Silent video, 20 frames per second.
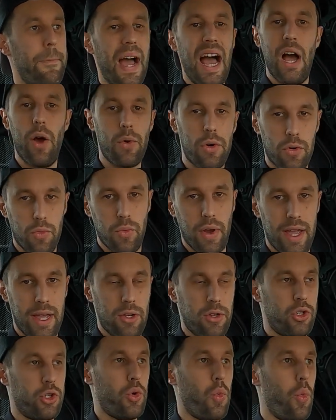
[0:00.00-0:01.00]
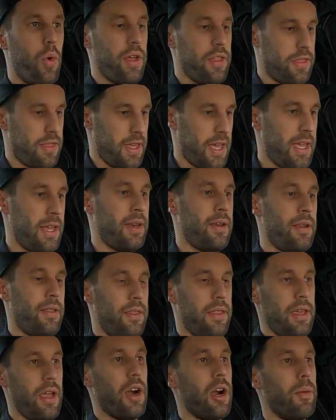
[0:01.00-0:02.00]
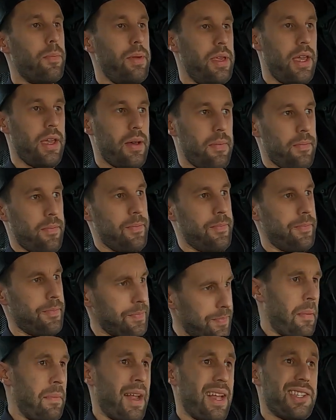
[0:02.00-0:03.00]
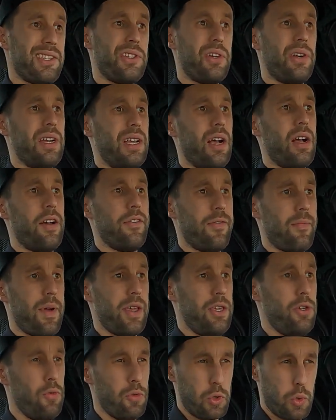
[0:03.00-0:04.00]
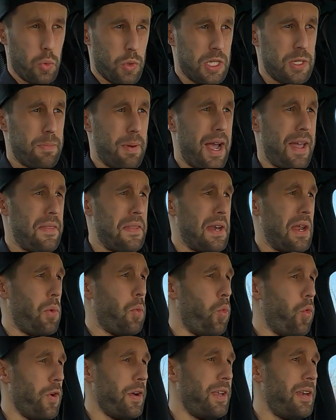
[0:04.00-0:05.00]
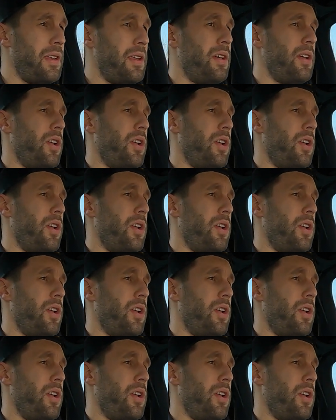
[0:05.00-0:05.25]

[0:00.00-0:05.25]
power range within the RPM. I'm not starting off in my usual spot that I would.